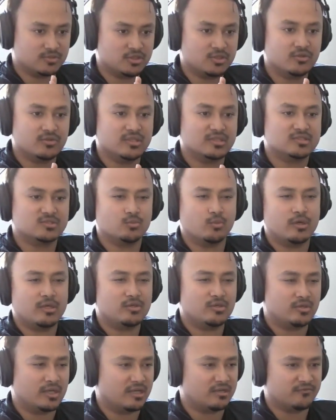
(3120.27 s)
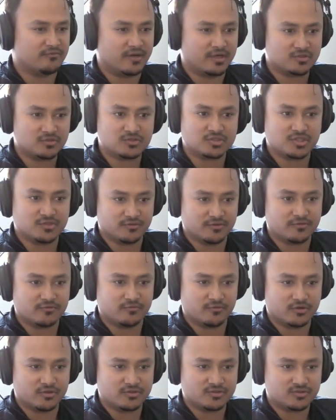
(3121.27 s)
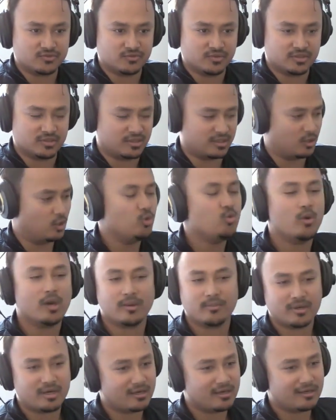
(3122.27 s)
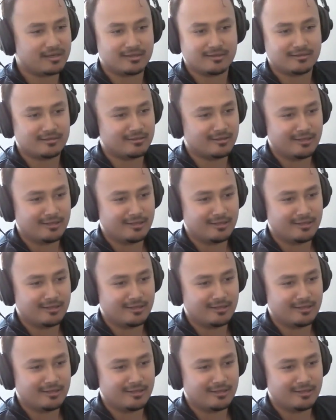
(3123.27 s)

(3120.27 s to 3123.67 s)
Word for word: You know, it's a way you kind of find yourself at first, right? Like, who am I?